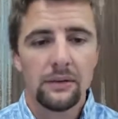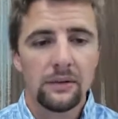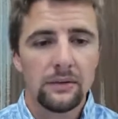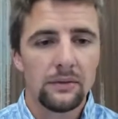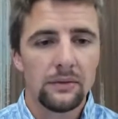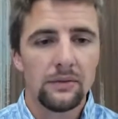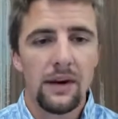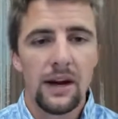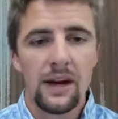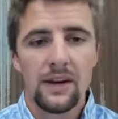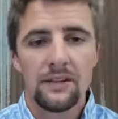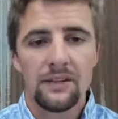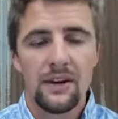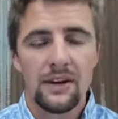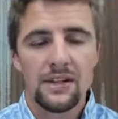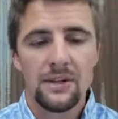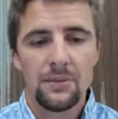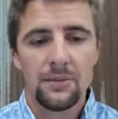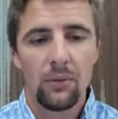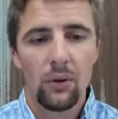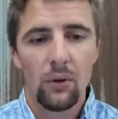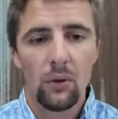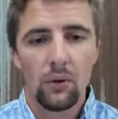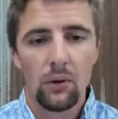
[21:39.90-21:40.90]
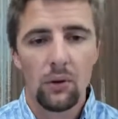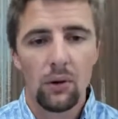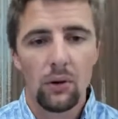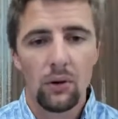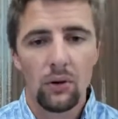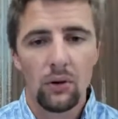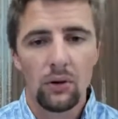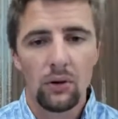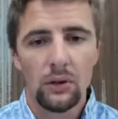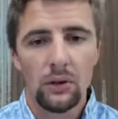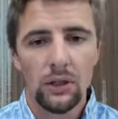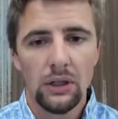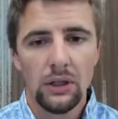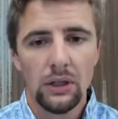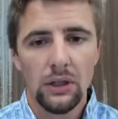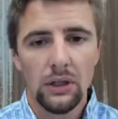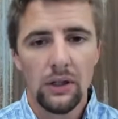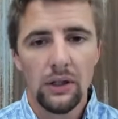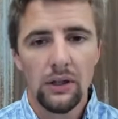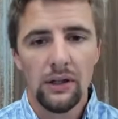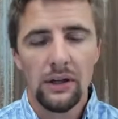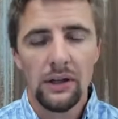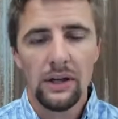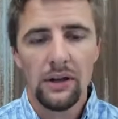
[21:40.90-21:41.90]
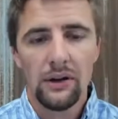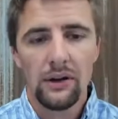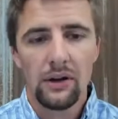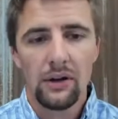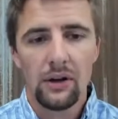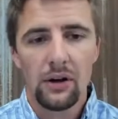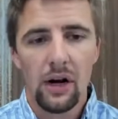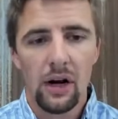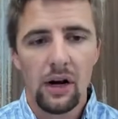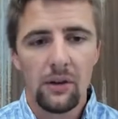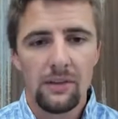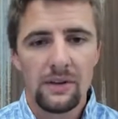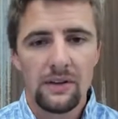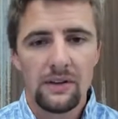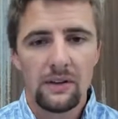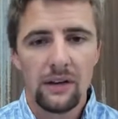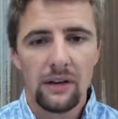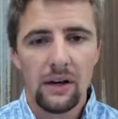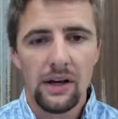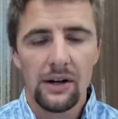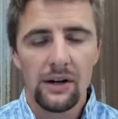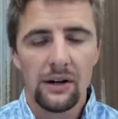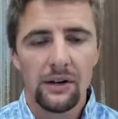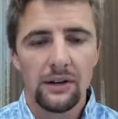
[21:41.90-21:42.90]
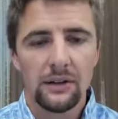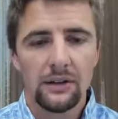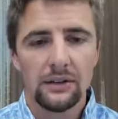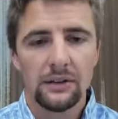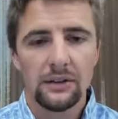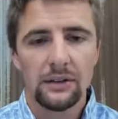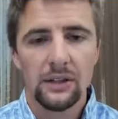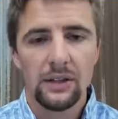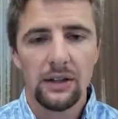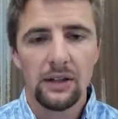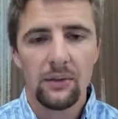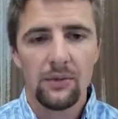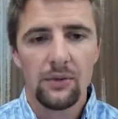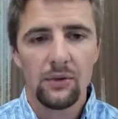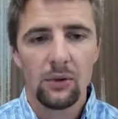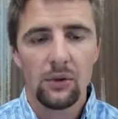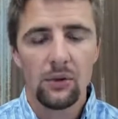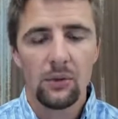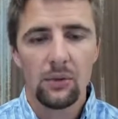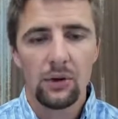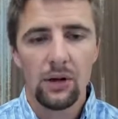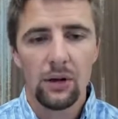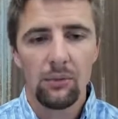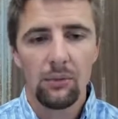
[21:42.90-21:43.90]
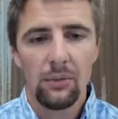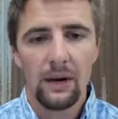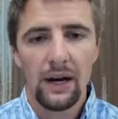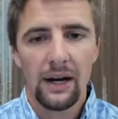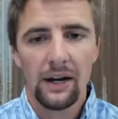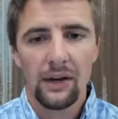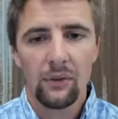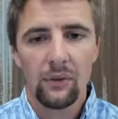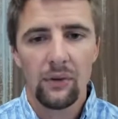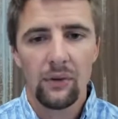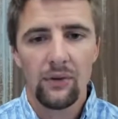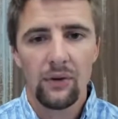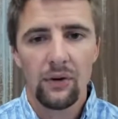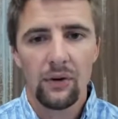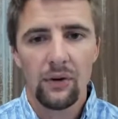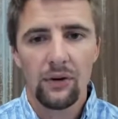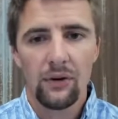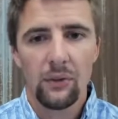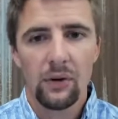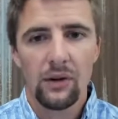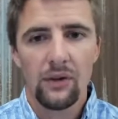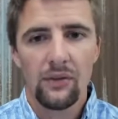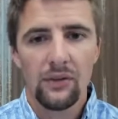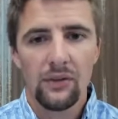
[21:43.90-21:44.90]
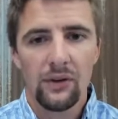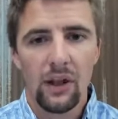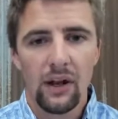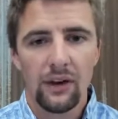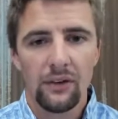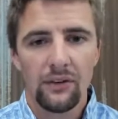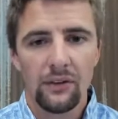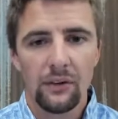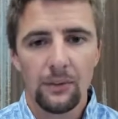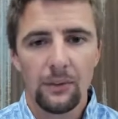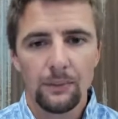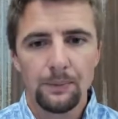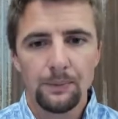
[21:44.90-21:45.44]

vaccination protocol into the comments later, so come back and refer to it if you'd like to.